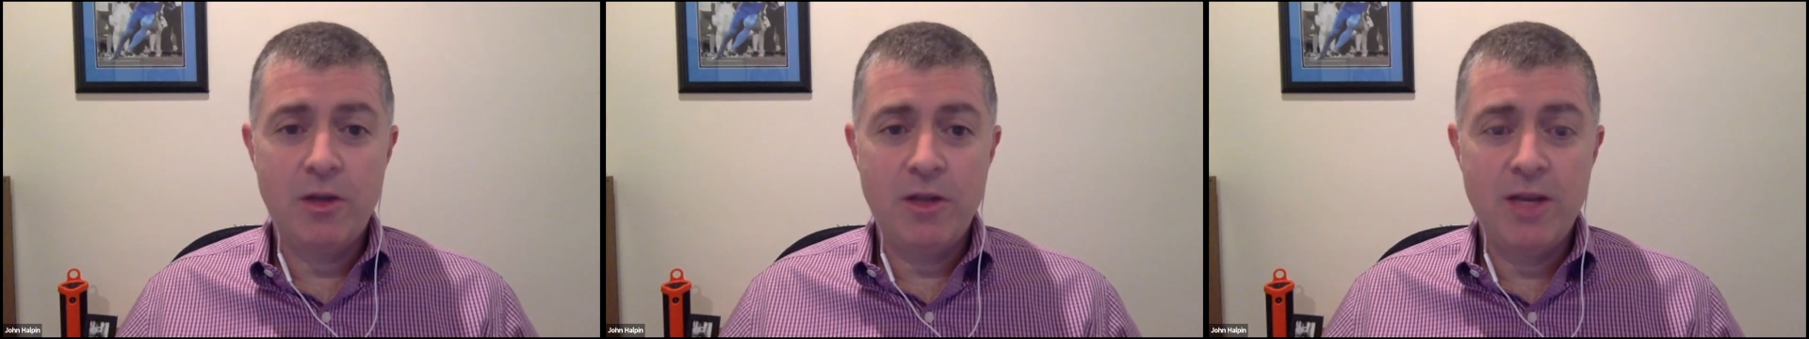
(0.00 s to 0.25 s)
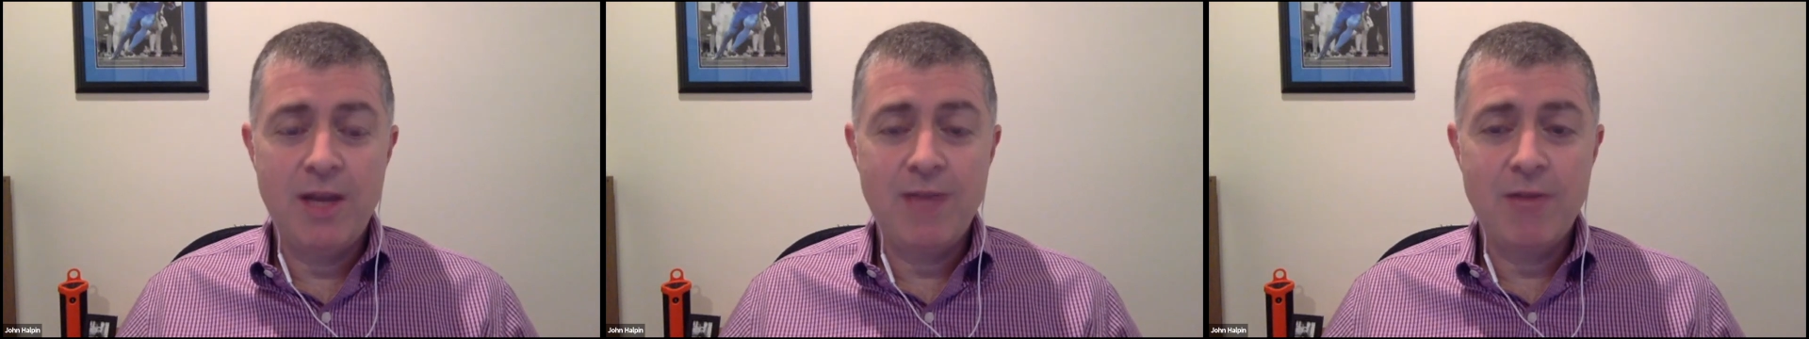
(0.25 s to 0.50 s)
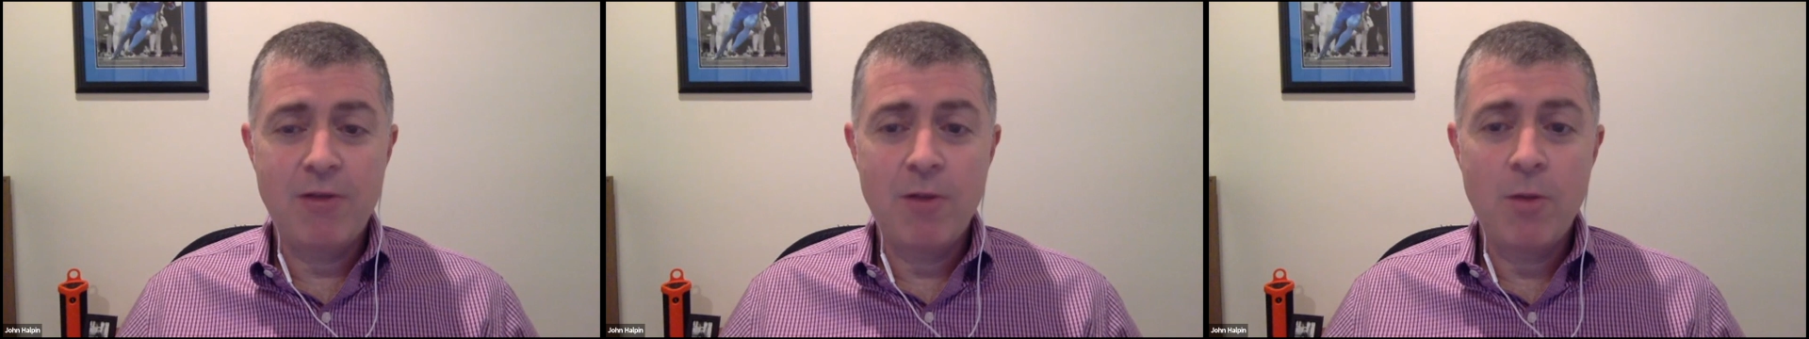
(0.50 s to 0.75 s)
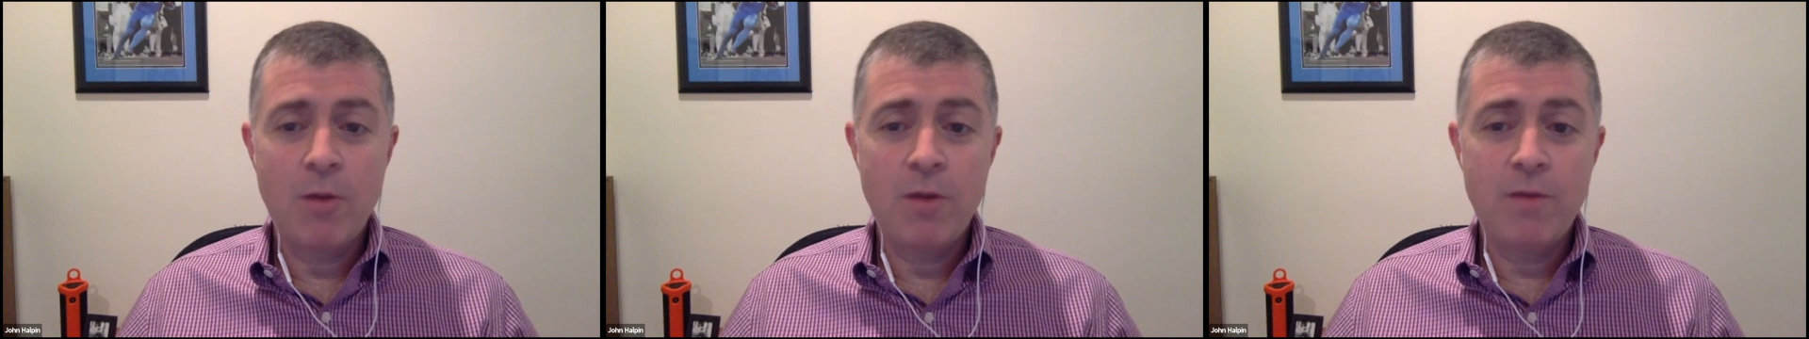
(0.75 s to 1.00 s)
didn't have to throw
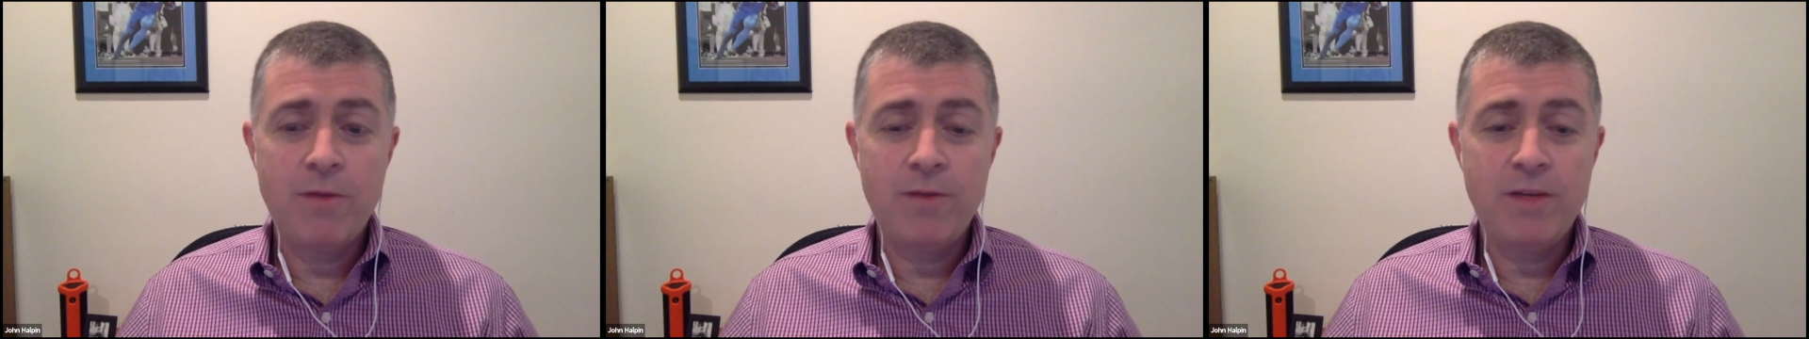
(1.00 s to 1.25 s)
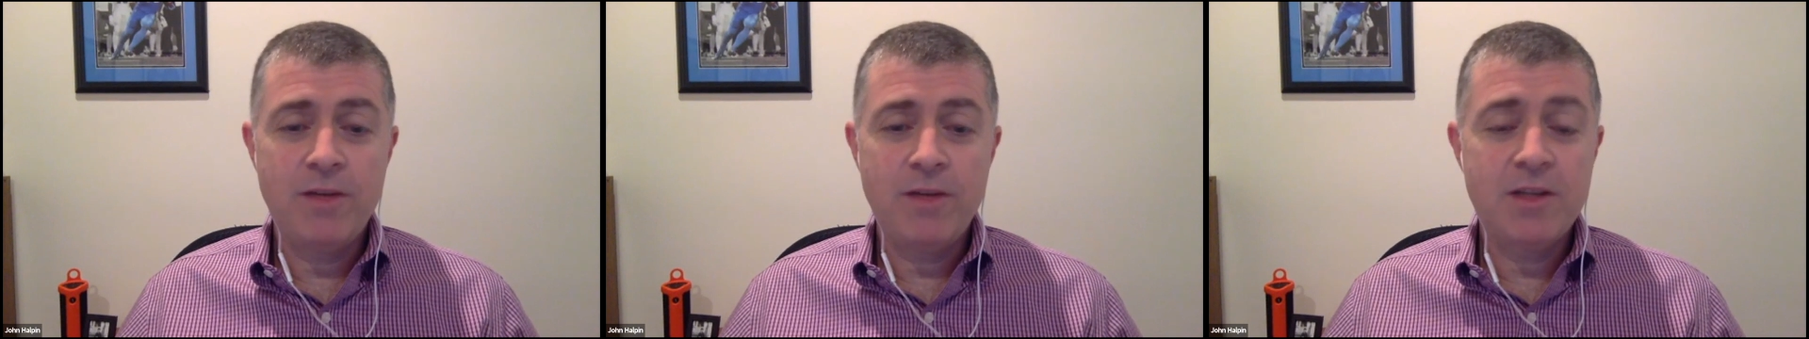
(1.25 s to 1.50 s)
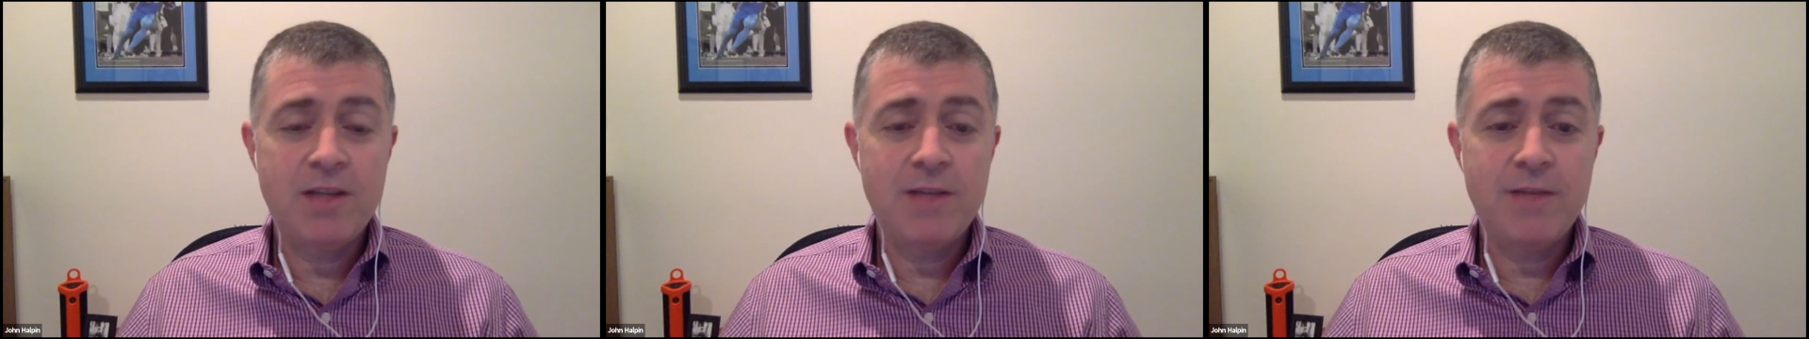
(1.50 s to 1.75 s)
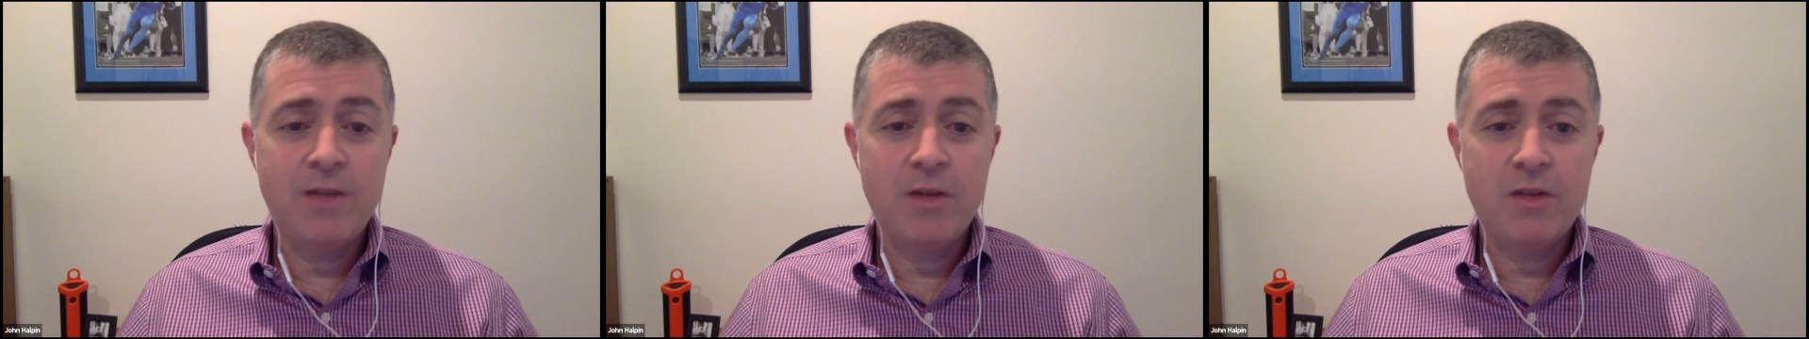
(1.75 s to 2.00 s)
more than 15 yards
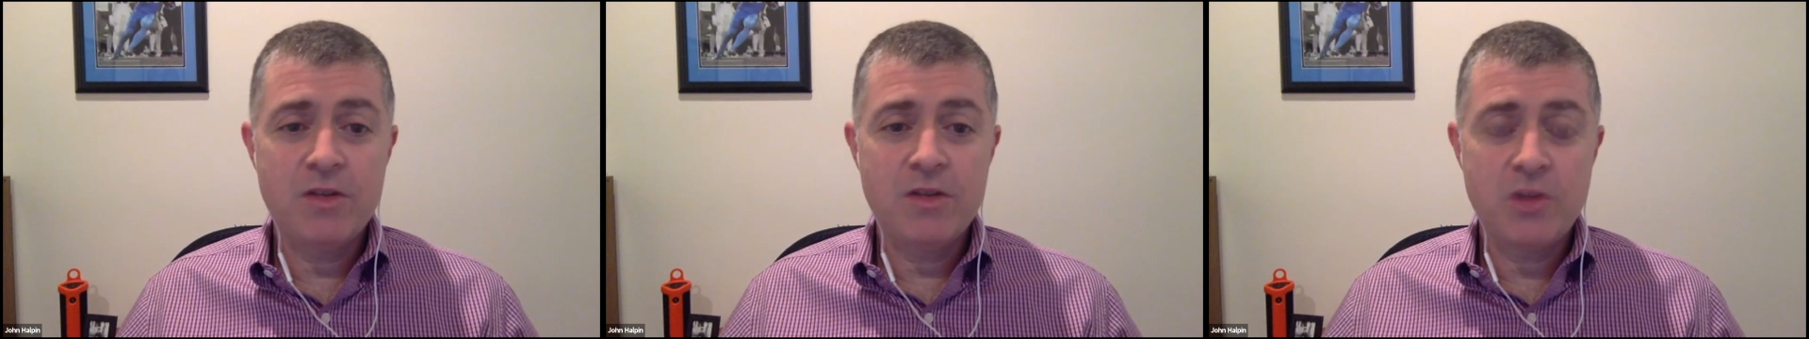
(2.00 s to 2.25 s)
downfield because his